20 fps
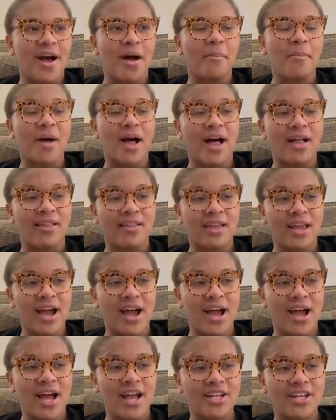A
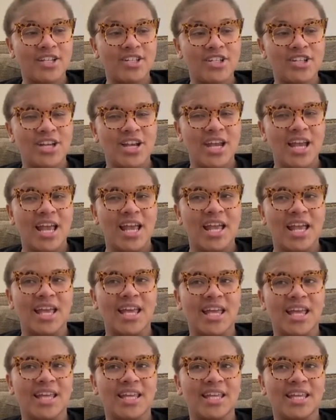balayage
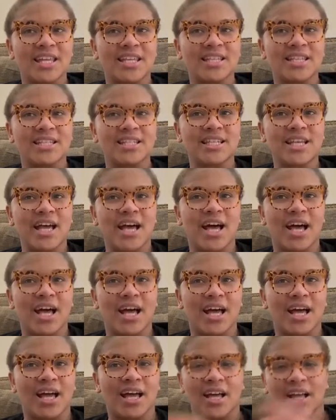is
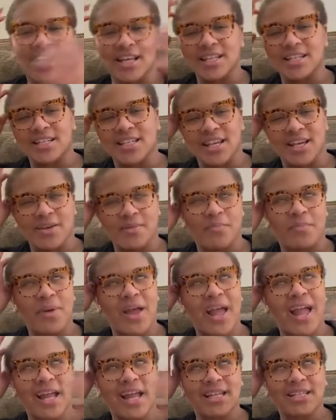it's a
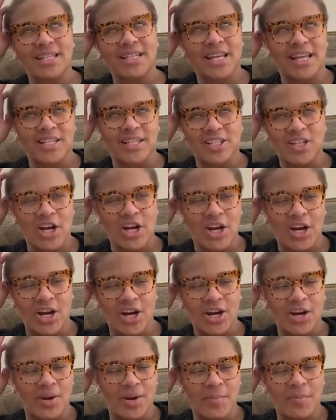painting
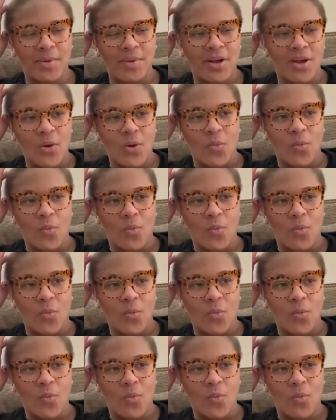term